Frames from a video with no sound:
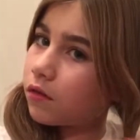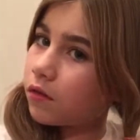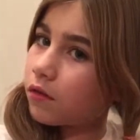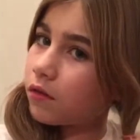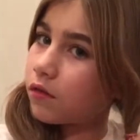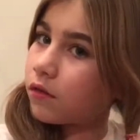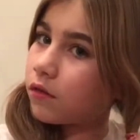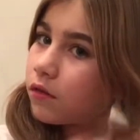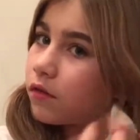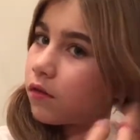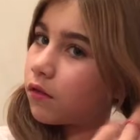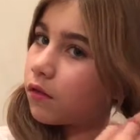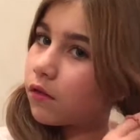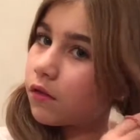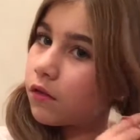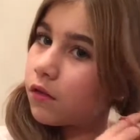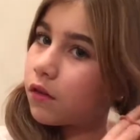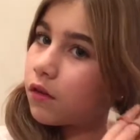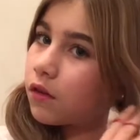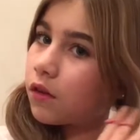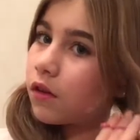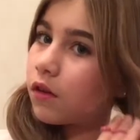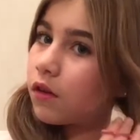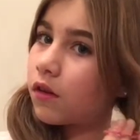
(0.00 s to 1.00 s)

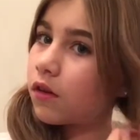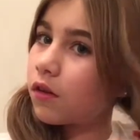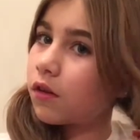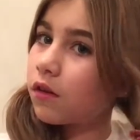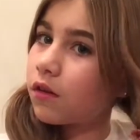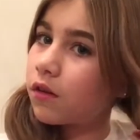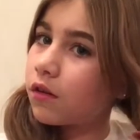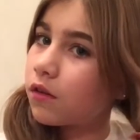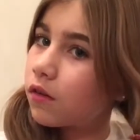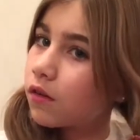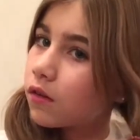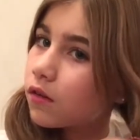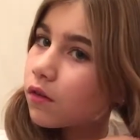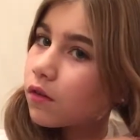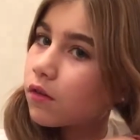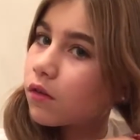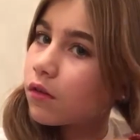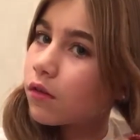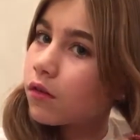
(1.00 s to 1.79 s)
Nothing is said.